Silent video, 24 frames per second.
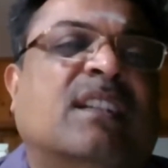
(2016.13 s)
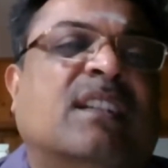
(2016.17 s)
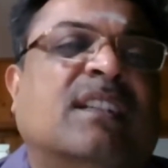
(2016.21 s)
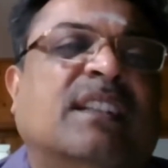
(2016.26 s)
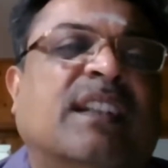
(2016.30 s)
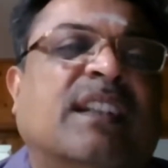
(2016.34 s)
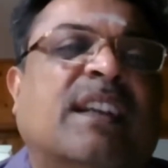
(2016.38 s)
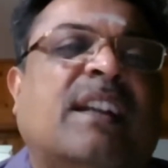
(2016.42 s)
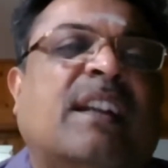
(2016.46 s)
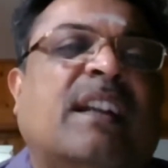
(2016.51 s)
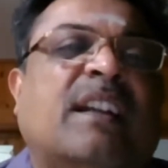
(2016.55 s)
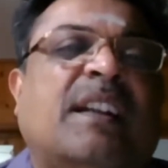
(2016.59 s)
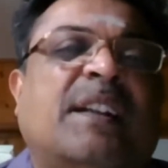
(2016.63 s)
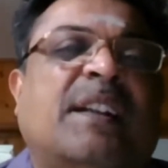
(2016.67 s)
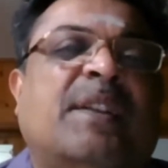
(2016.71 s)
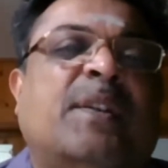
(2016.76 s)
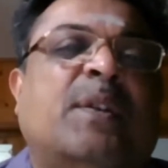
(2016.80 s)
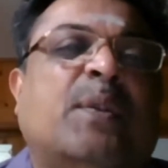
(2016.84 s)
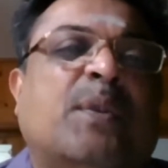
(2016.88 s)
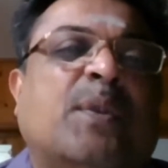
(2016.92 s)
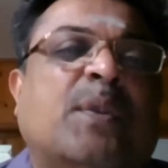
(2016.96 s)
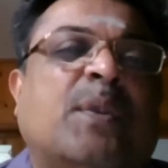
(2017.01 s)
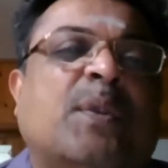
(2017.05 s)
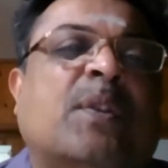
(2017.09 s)
They write
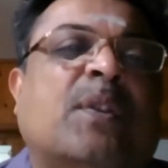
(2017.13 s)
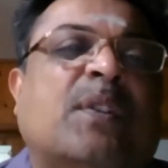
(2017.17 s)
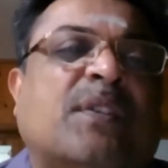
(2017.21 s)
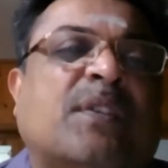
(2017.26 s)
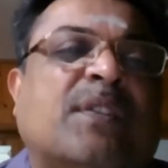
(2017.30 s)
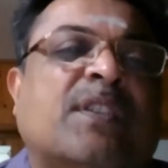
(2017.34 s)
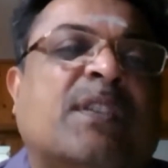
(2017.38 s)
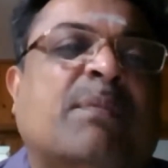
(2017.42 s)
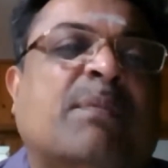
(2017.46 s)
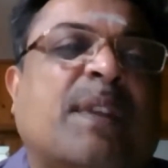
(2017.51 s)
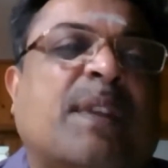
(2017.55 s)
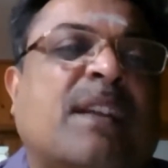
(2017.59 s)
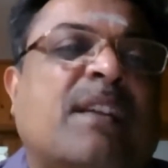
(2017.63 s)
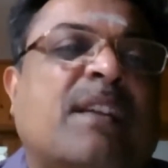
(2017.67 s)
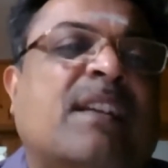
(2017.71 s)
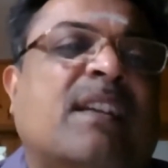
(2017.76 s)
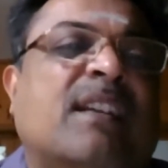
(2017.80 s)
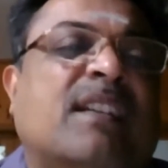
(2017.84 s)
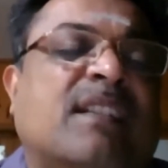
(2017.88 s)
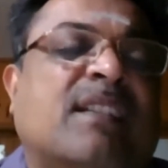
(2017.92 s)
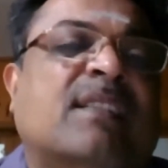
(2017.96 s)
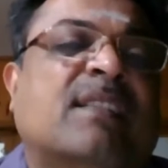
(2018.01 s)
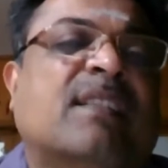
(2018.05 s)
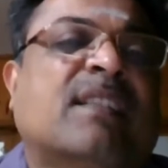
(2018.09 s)
to your
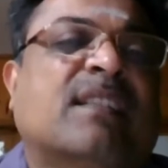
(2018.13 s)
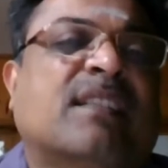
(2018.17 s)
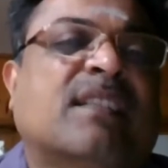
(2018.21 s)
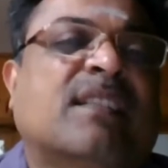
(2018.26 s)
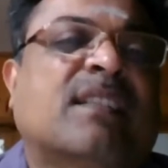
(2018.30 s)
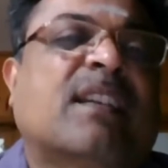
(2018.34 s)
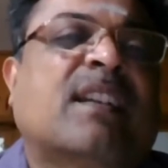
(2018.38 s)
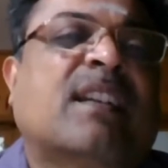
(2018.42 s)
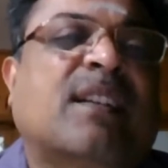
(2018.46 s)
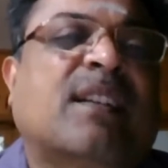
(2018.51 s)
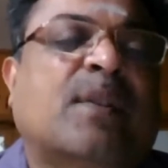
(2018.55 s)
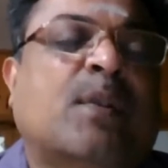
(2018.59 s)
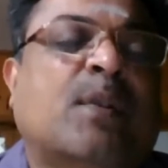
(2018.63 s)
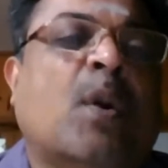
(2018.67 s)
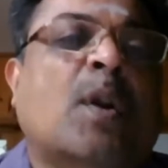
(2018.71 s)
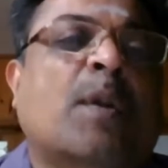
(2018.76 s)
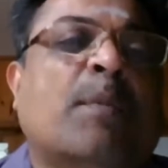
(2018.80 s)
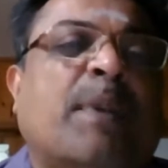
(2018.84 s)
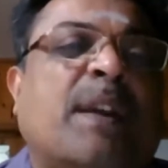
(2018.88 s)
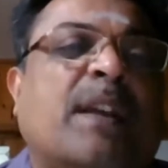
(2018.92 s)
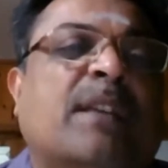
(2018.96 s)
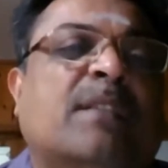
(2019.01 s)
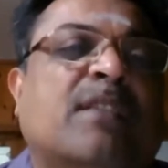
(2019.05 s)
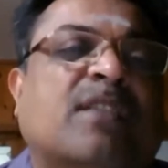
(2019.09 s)
suppliers and say,
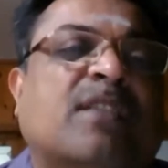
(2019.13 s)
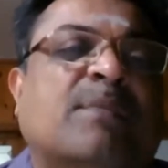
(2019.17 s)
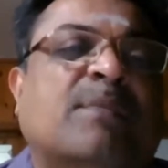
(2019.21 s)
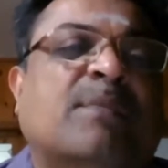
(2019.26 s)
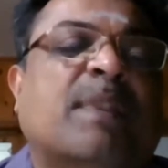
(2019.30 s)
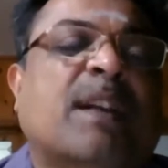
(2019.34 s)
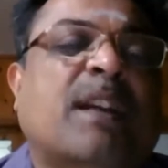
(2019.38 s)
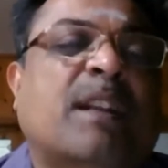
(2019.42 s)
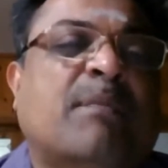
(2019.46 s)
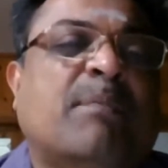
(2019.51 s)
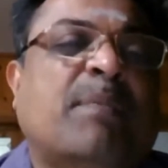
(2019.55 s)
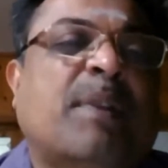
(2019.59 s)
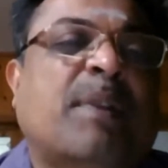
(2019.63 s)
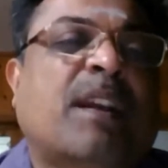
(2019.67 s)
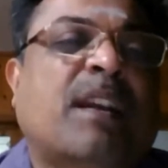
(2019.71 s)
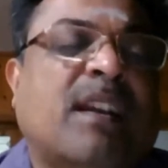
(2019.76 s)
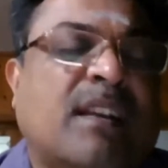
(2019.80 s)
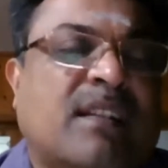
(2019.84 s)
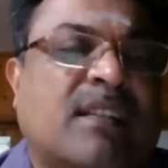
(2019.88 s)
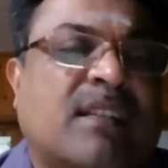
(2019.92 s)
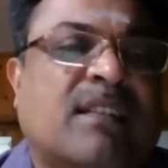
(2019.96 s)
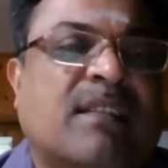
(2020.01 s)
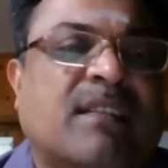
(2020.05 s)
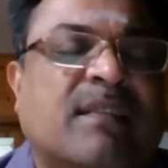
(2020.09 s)
don't pay this man, pay
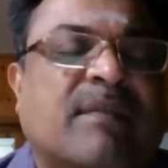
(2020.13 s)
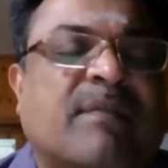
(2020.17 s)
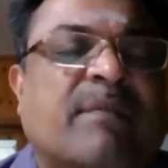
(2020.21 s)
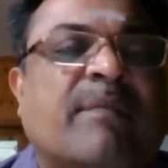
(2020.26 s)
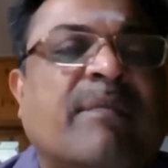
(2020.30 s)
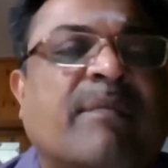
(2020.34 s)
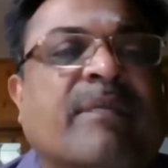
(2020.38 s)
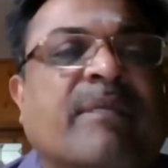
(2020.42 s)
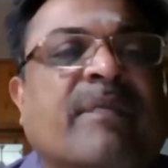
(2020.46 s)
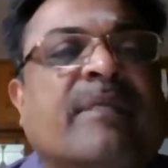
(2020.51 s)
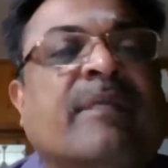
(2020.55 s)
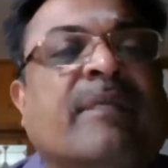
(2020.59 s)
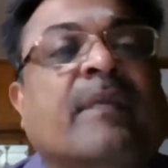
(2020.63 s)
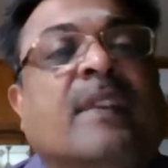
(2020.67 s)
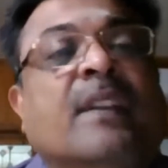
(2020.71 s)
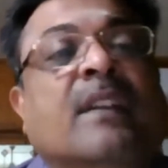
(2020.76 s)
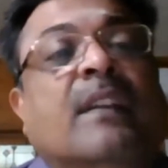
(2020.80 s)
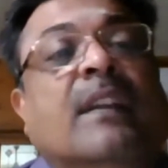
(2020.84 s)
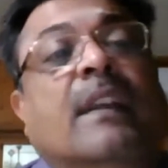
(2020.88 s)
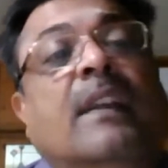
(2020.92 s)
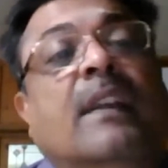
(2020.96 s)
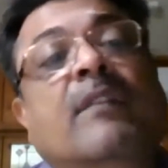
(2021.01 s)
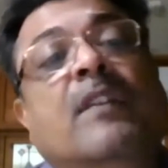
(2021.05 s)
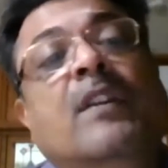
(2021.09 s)
us.
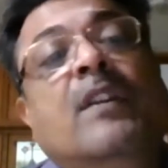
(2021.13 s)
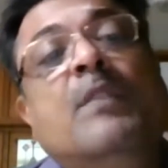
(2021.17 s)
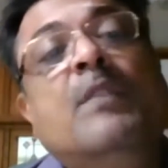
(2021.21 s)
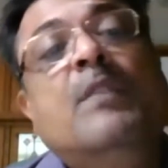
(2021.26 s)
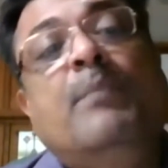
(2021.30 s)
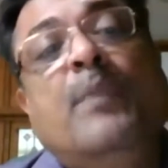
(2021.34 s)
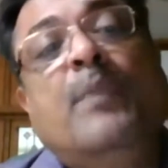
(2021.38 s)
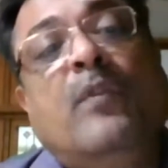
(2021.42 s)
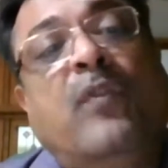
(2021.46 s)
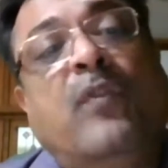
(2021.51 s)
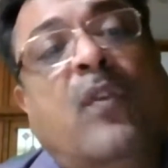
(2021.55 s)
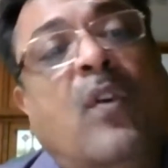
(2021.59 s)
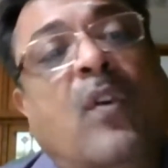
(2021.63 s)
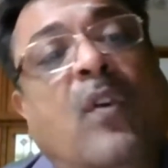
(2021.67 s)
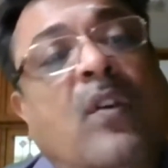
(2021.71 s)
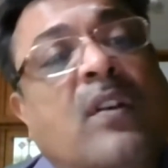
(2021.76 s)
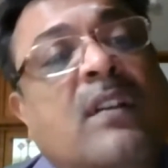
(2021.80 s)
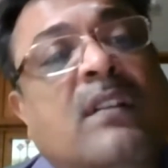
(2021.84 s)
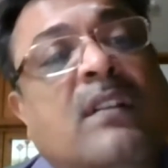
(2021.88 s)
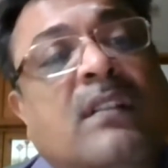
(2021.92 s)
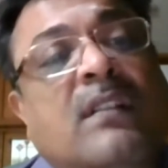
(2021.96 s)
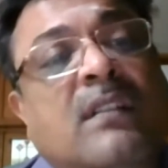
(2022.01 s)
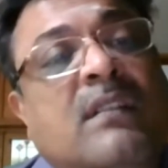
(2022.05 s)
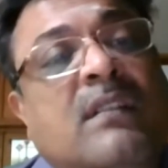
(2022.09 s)
Even before
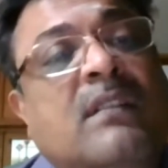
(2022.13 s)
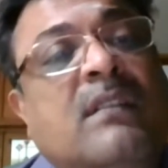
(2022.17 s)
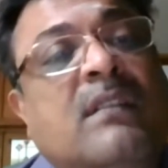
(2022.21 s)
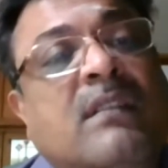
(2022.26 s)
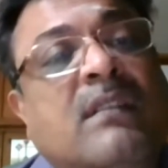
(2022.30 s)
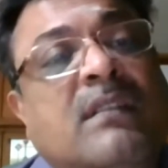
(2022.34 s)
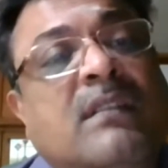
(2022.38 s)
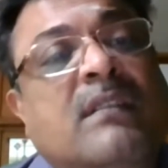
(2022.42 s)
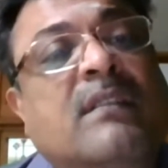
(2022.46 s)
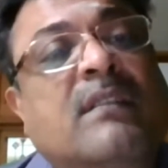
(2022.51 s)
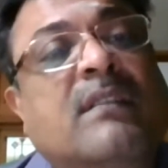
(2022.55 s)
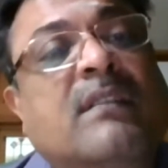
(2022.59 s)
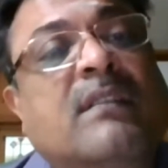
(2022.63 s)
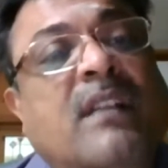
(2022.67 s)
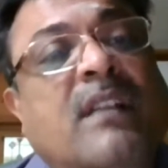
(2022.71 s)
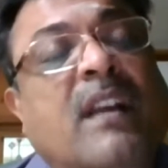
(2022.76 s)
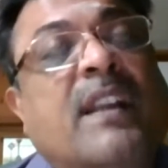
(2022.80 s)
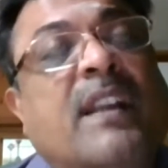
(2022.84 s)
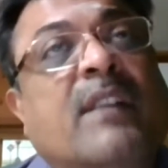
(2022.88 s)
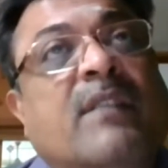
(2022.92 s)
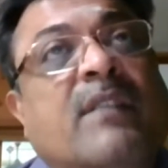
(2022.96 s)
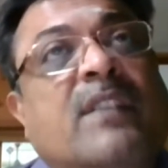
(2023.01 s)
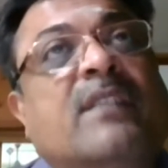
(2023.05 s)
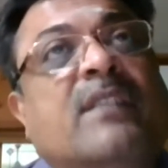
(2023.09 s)

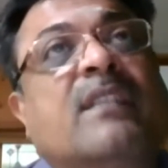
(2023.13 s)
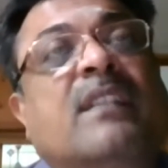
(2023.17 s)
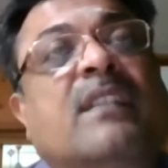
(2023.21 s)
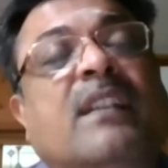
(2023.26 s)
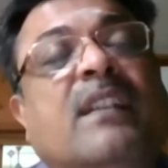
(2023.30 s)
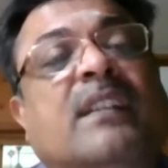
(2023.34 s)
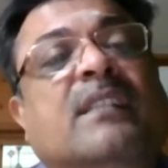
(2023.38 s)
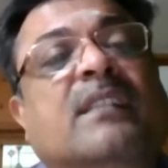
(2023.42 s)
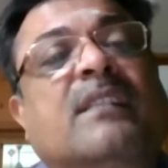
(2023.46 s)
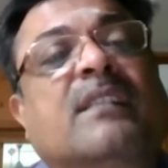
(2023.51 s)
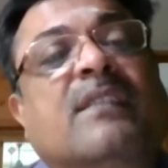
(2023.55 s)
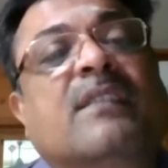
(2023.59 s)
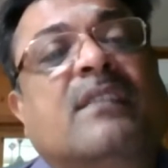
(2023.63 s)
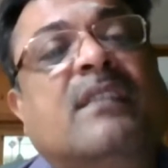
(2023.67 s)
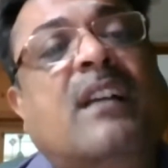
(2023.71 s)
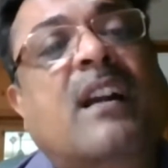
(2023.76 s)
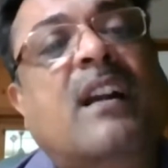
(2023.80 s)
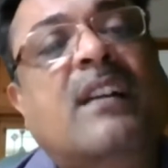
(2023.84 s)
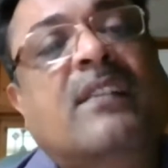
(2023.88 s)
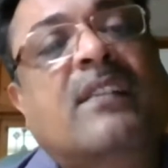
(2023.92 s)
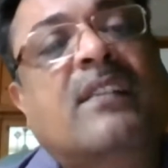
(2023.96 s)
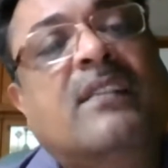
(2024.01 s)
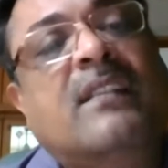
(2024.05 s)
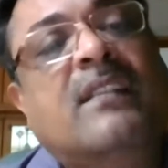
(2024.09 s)
investigation
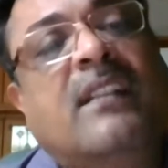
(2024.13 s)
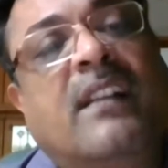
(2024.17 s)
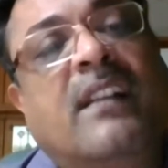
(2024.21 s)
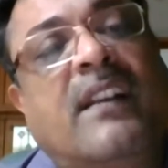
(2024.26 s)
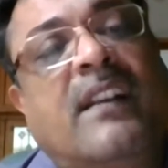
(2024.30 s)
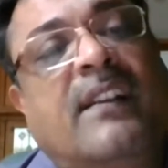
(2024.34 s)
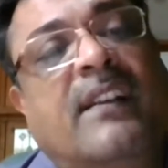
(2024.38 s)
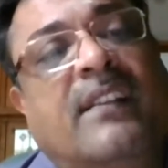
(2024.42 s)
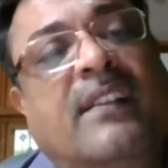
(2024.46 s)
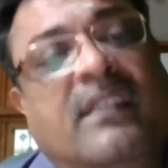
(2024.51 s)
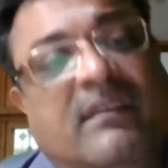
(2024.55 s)
starts, they write.